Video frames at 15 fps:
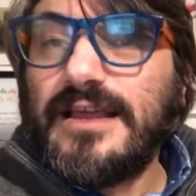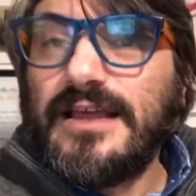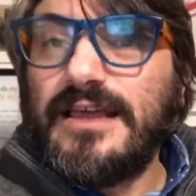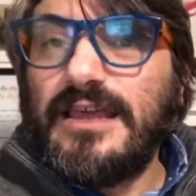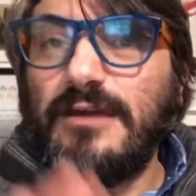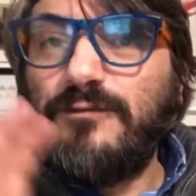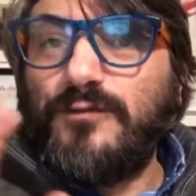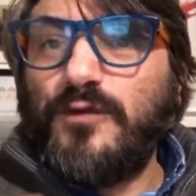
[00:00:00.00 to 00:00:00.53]

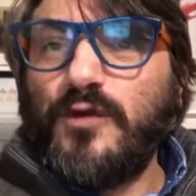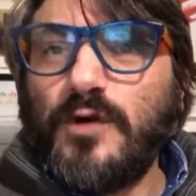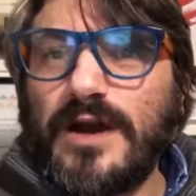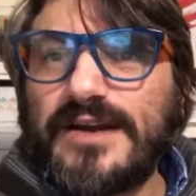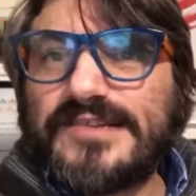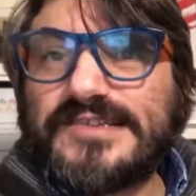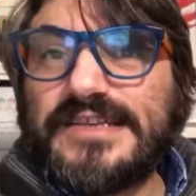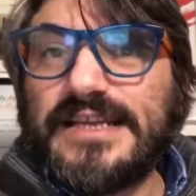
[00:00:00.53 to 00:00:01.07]
if you are
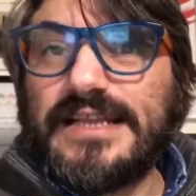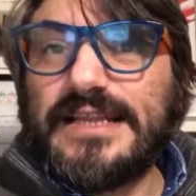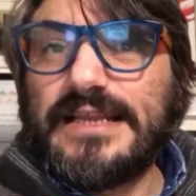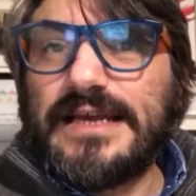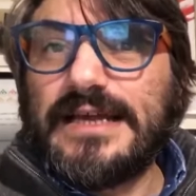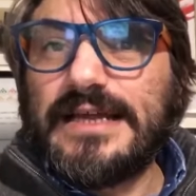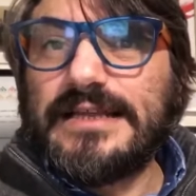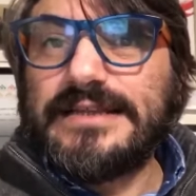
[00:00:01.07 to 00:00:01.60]

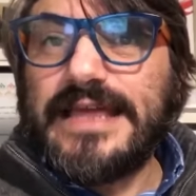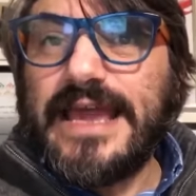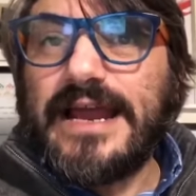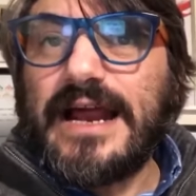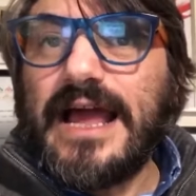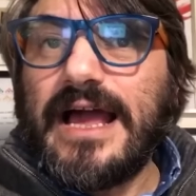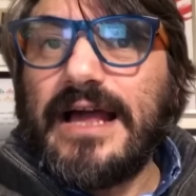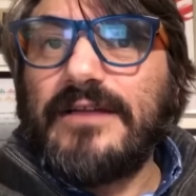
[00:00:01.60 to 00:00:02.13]
still
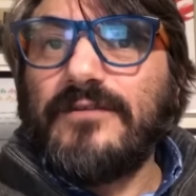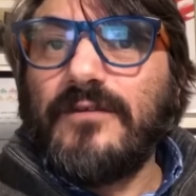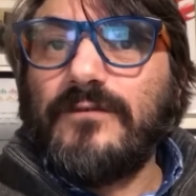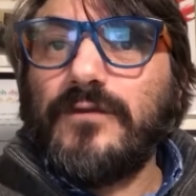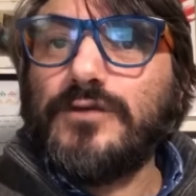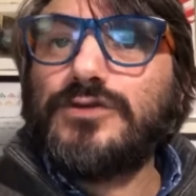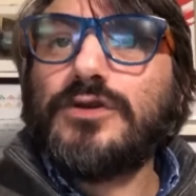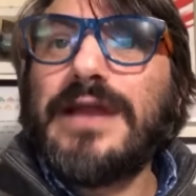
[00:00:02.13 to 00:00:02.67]
there,
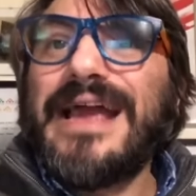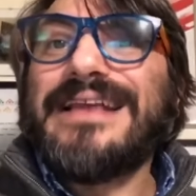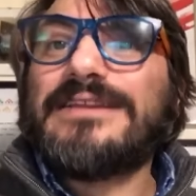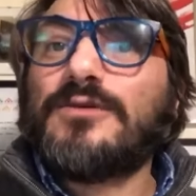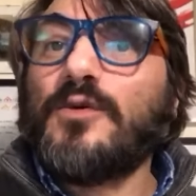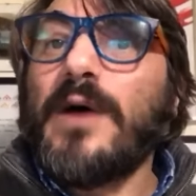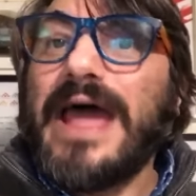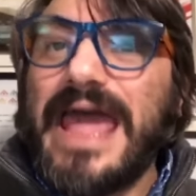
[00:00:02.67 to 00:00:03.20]
would you like
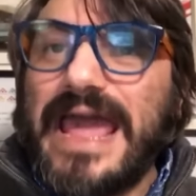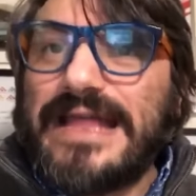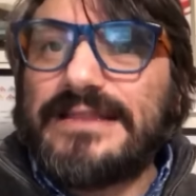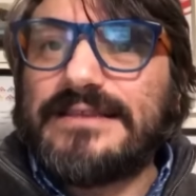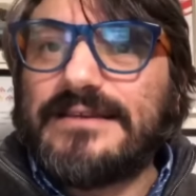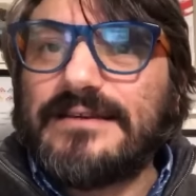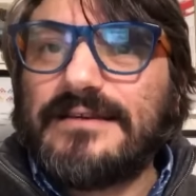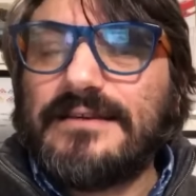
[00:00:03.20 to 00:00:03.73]
to
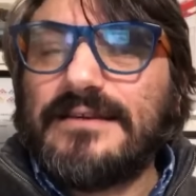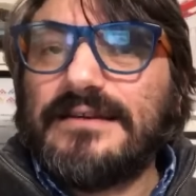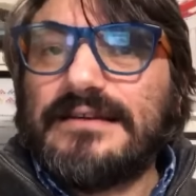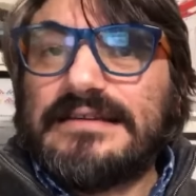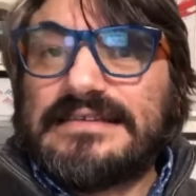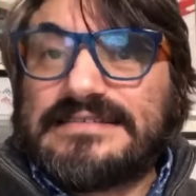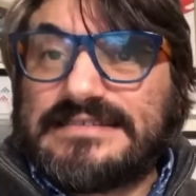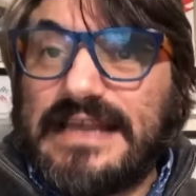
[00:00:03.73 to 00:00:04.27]
add
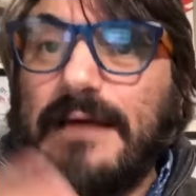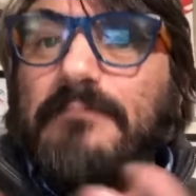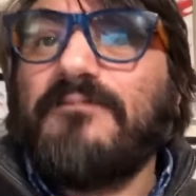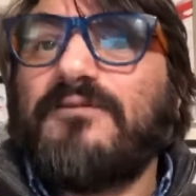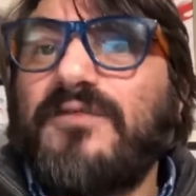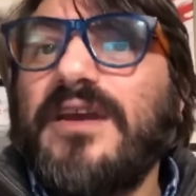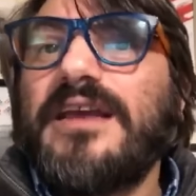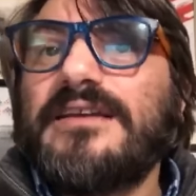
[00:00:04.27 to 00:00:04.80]
some
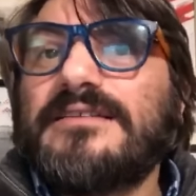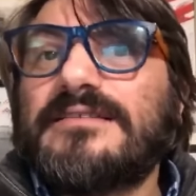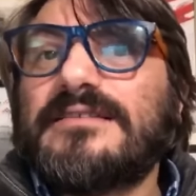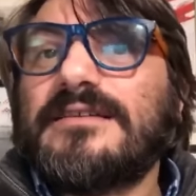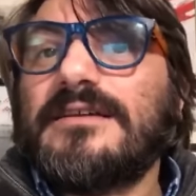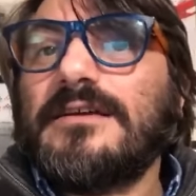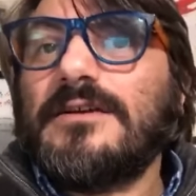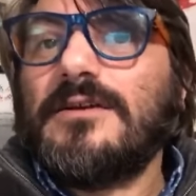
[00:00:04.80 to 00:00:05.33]
things
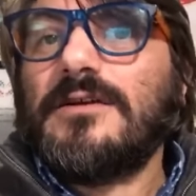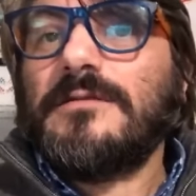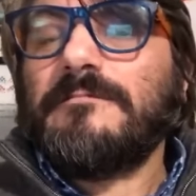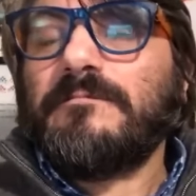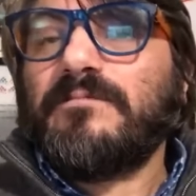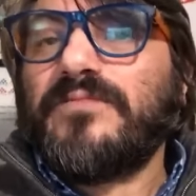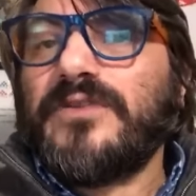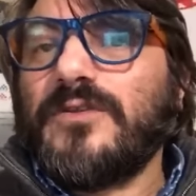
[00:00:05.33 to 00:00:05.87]

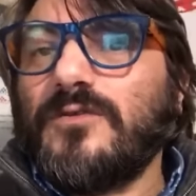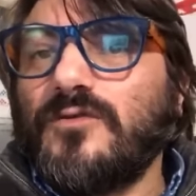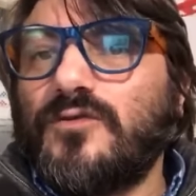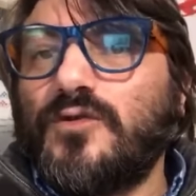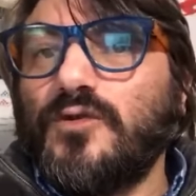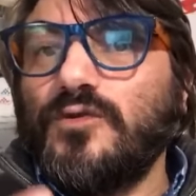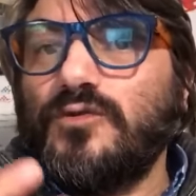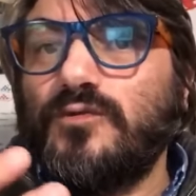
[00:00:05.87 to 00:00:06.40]

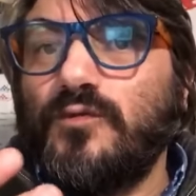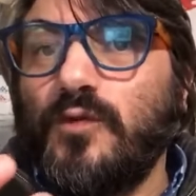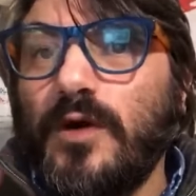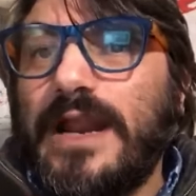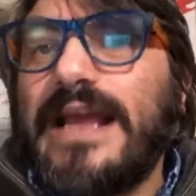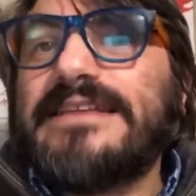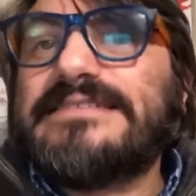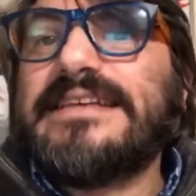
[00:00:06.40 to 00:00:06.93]
to what
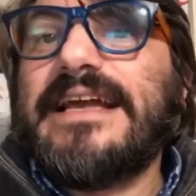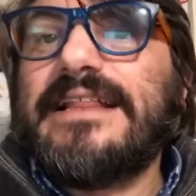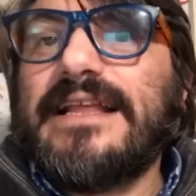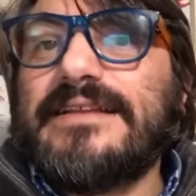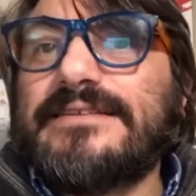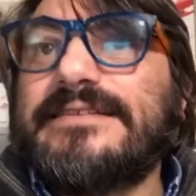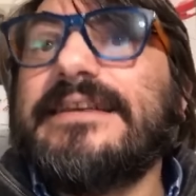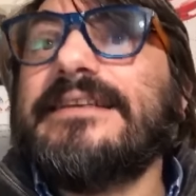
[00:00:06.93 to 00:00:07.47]
I said
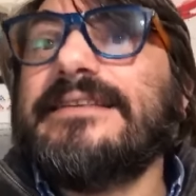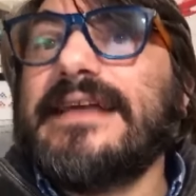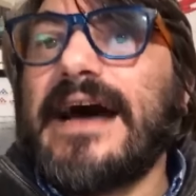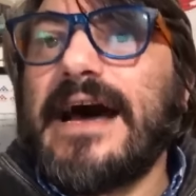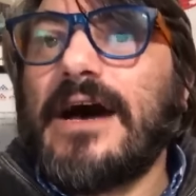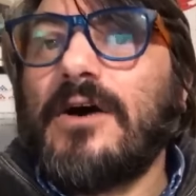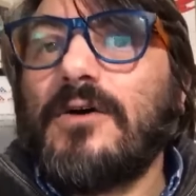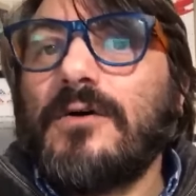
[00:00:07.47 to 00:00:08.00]
until
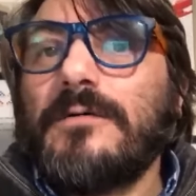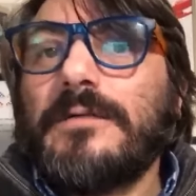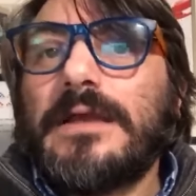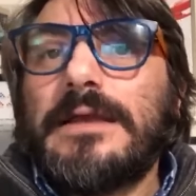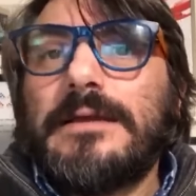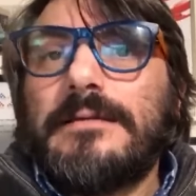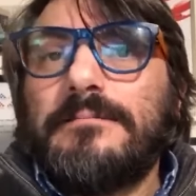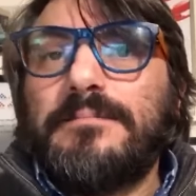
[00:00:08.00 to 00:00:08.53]
now,
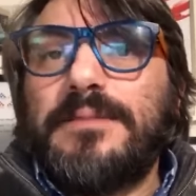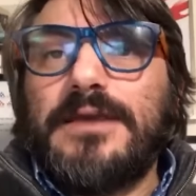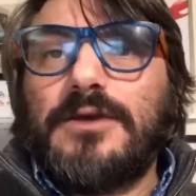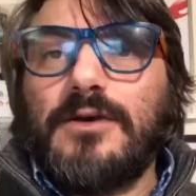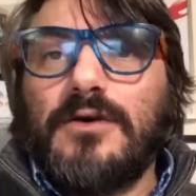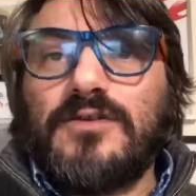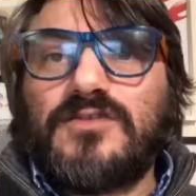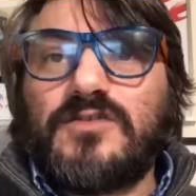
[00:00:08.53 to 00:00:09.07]

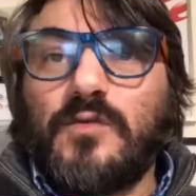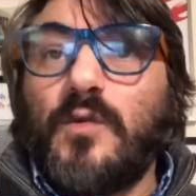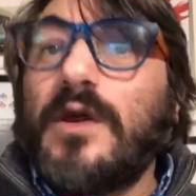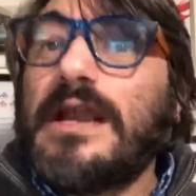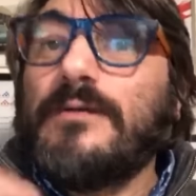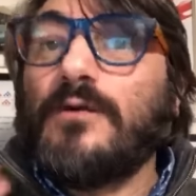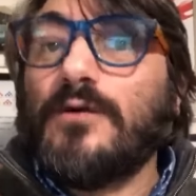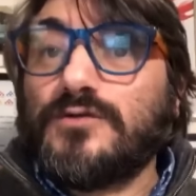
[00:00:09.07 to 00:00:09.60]

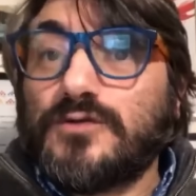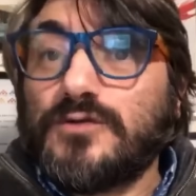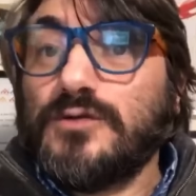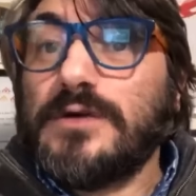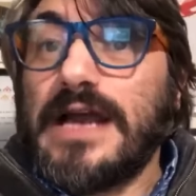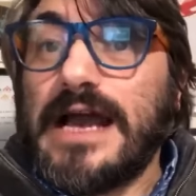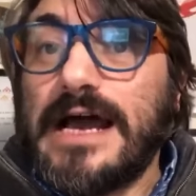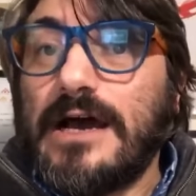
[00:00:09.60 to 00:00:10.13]
because what I want
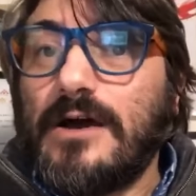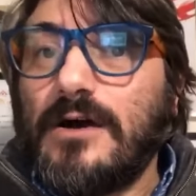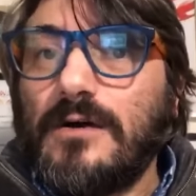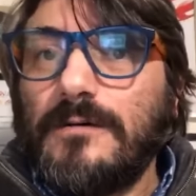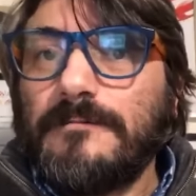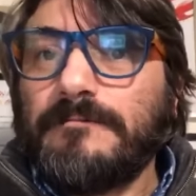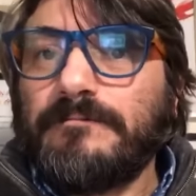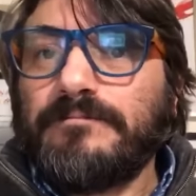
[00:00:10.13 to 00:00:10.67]
to do
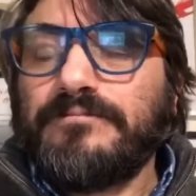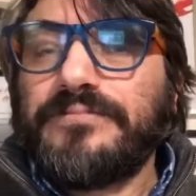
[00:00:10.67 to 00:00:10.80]
now,